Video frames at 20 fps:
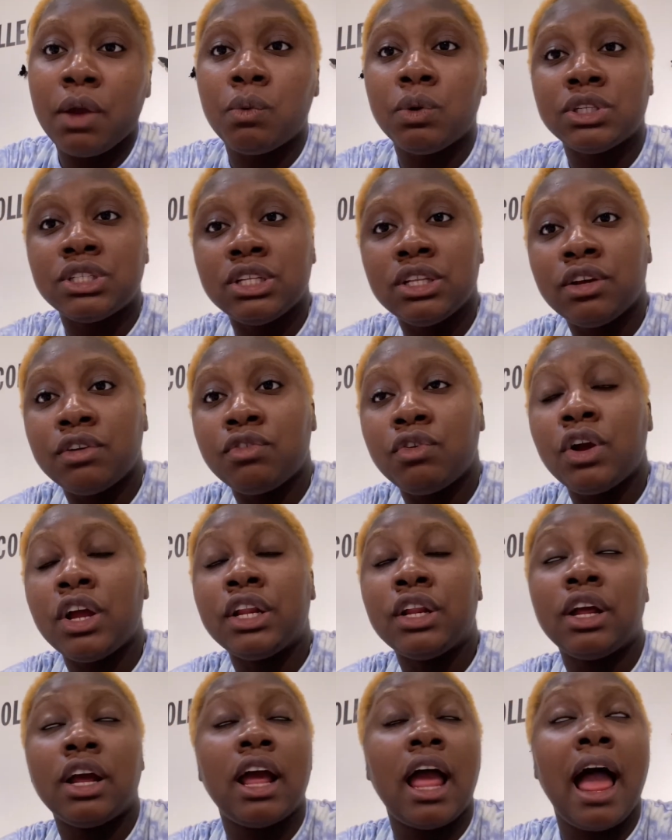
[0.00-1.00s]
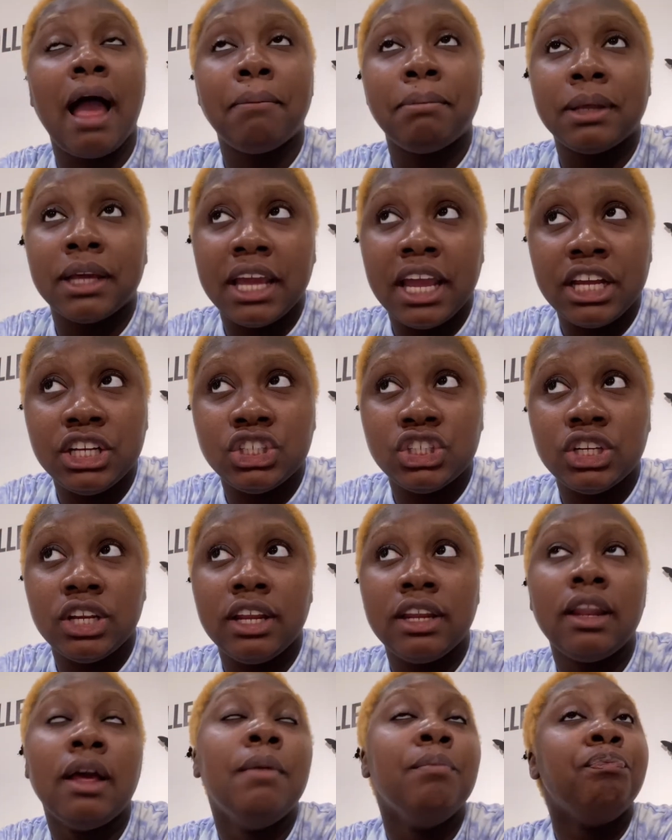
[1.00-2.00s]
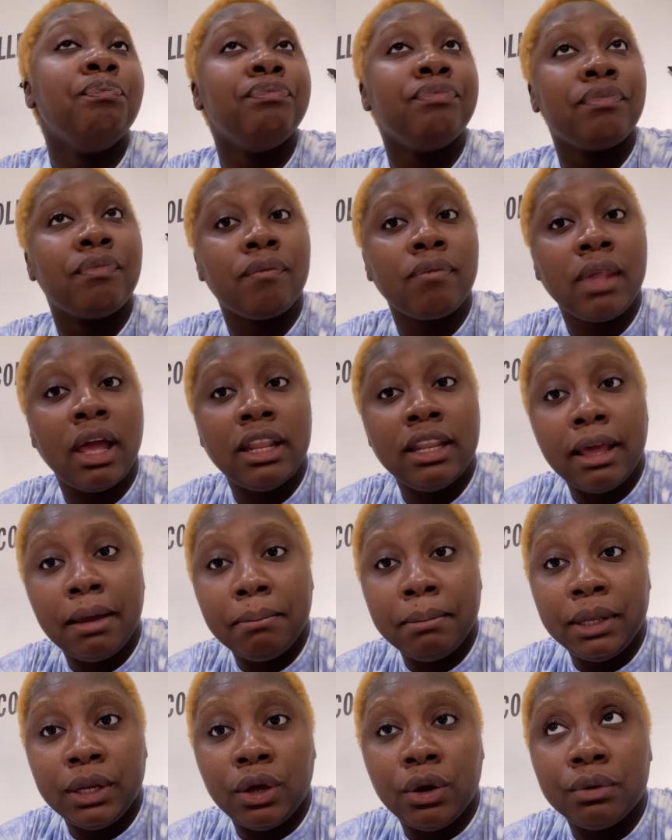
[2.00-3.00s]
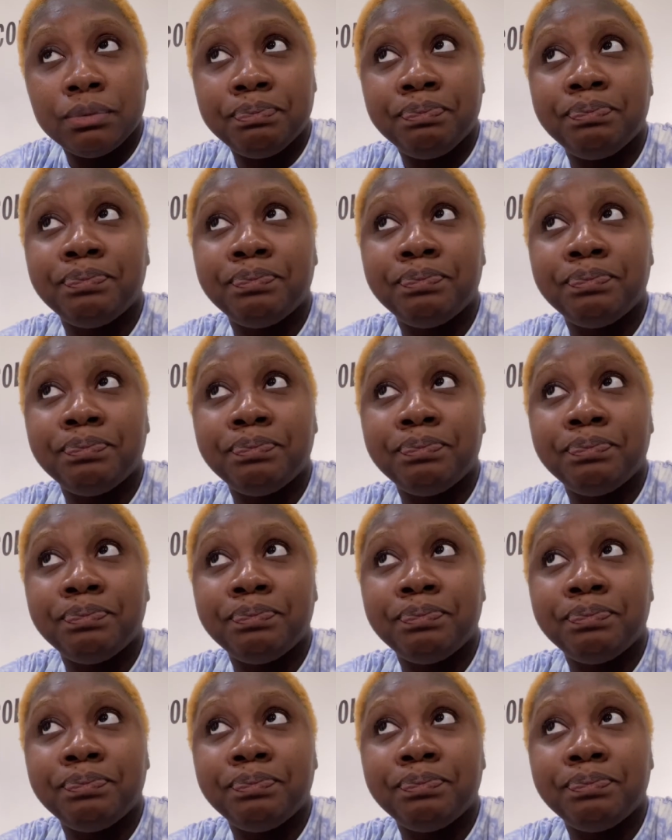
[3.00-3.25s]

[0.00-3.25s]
what to look for in an application, let me know.